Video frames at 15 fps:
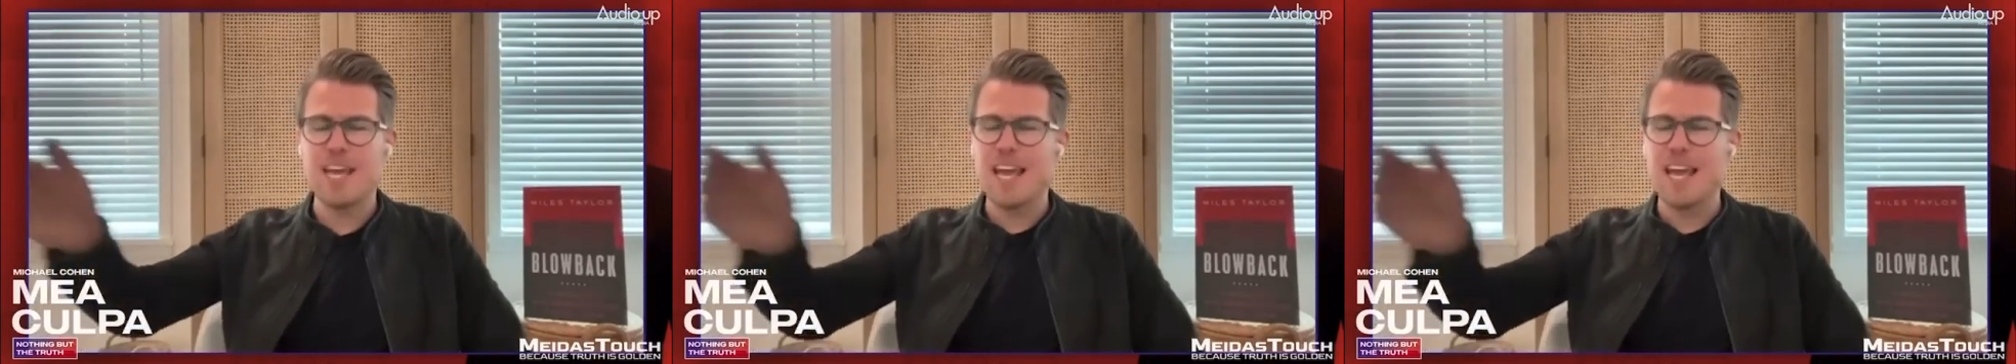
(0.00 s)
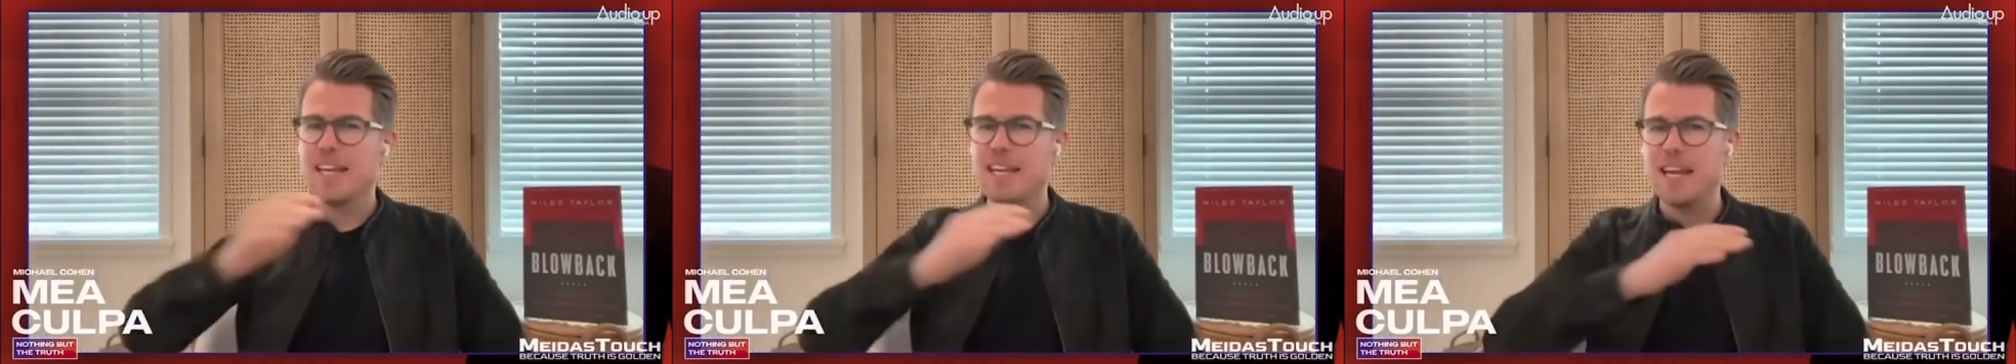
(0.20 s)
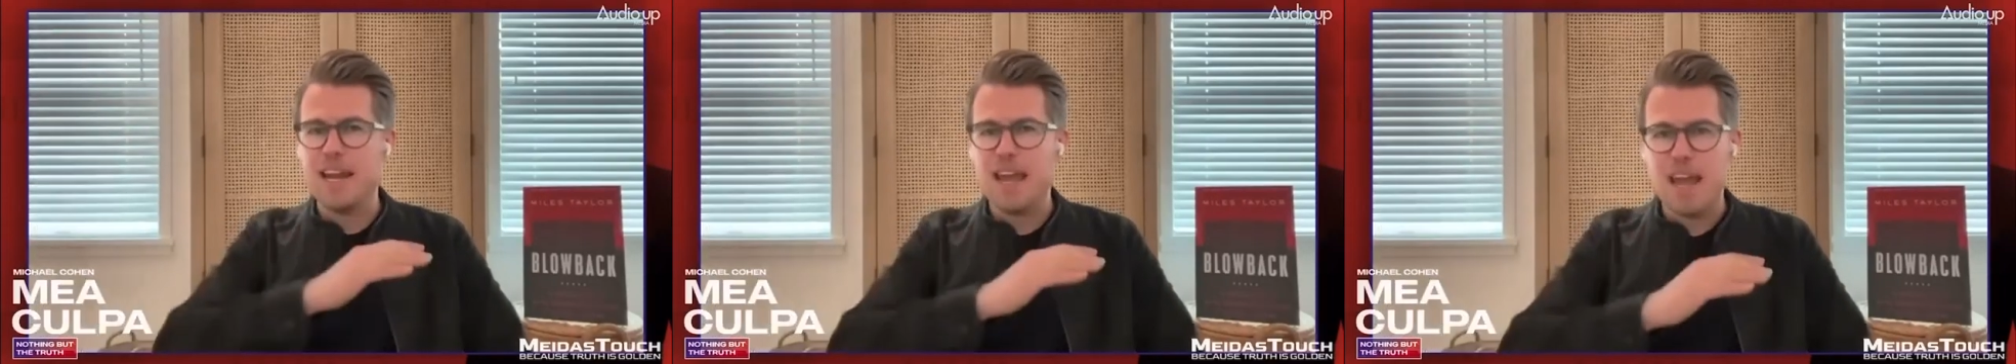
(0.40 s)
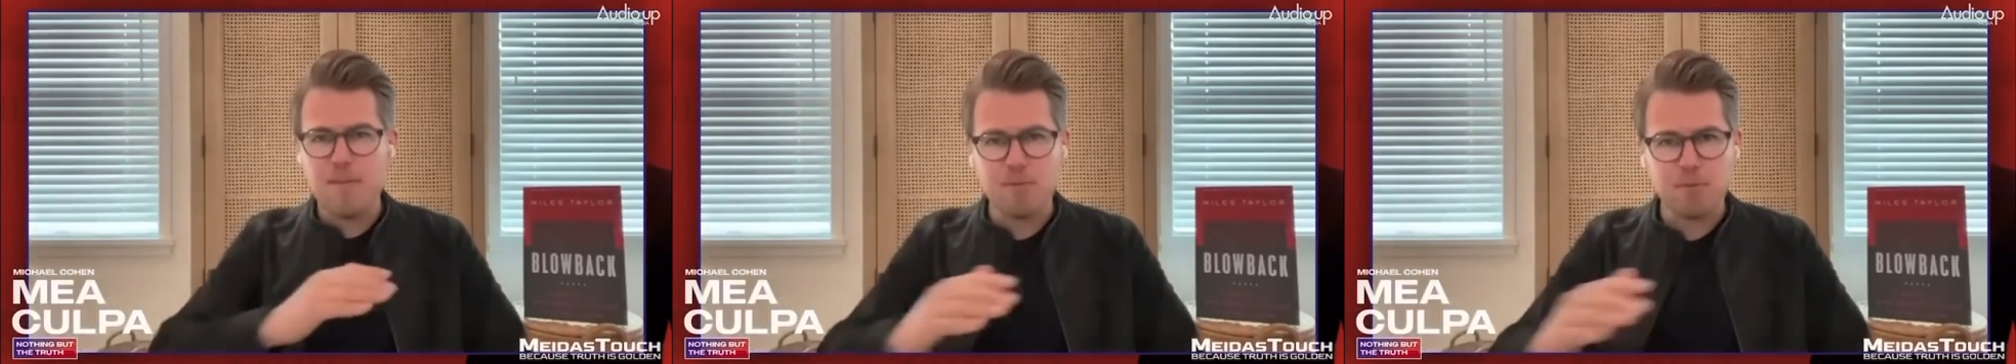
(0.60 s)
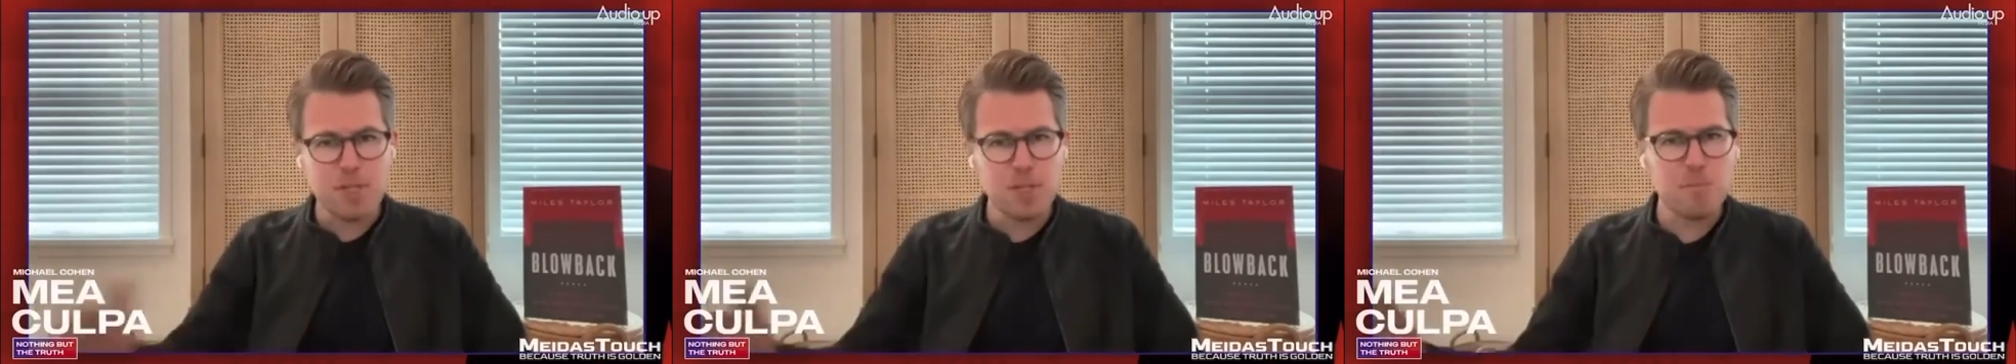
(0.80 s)
and at
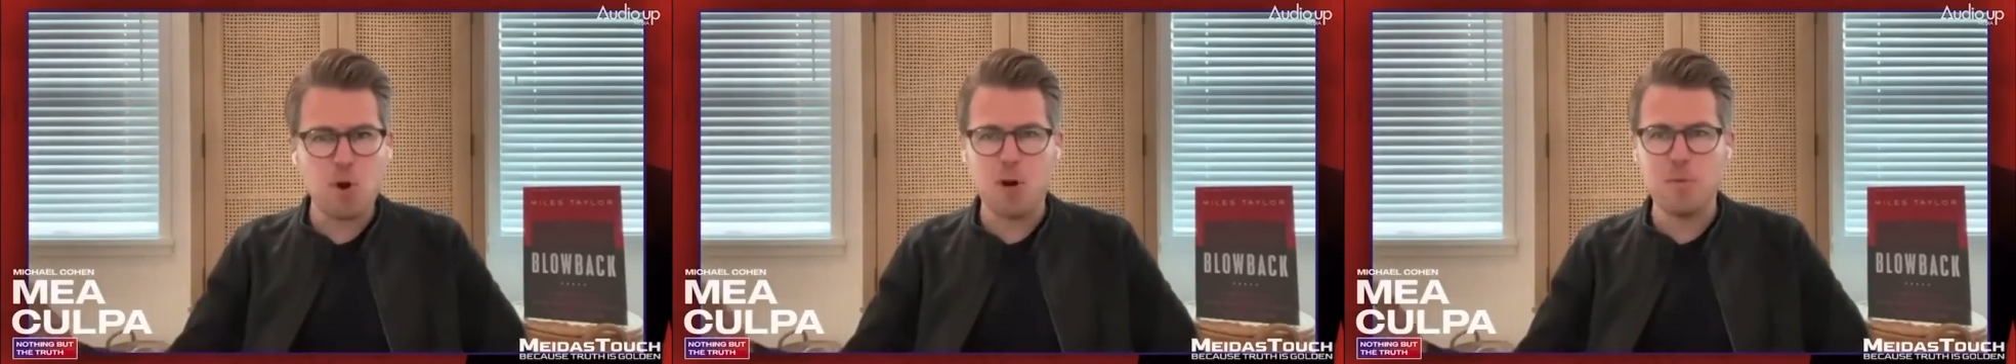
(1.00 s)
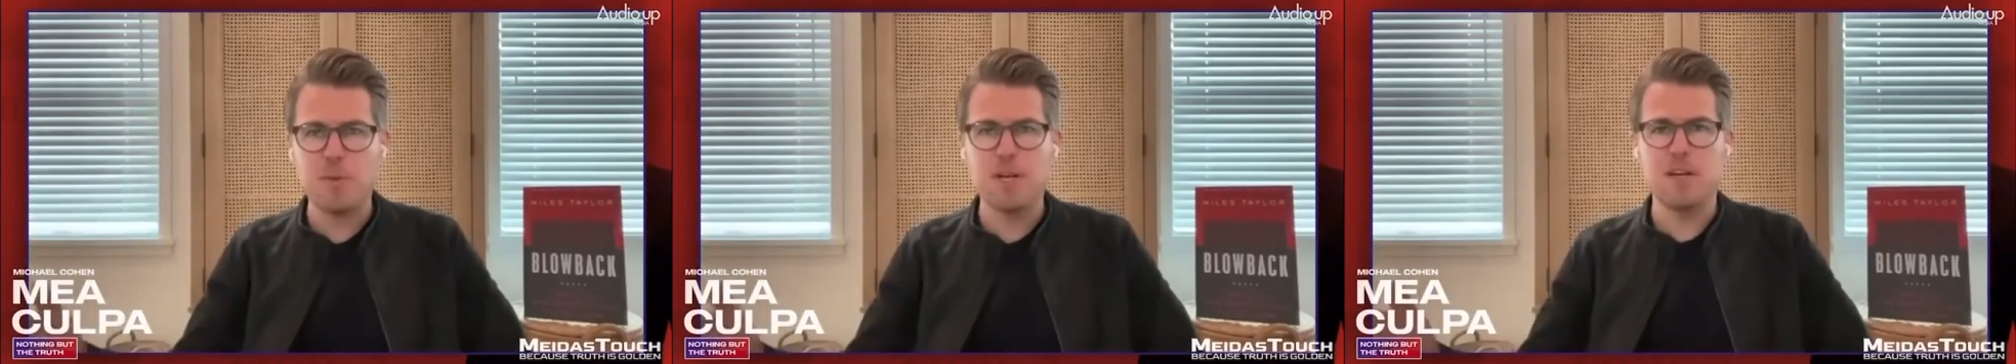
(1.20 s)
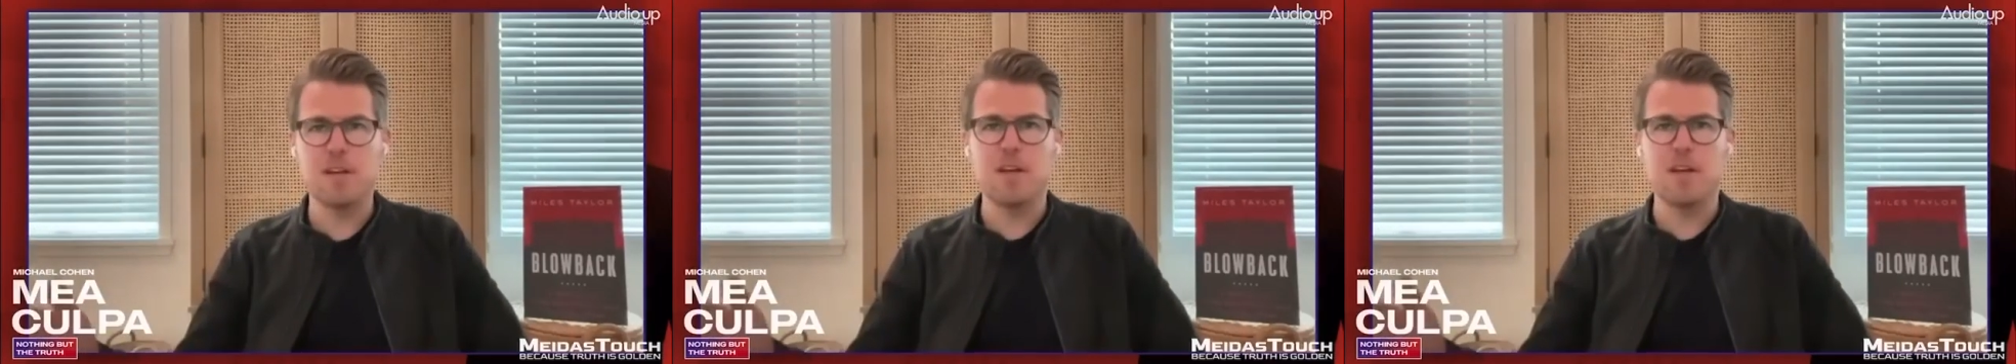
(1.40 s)
every department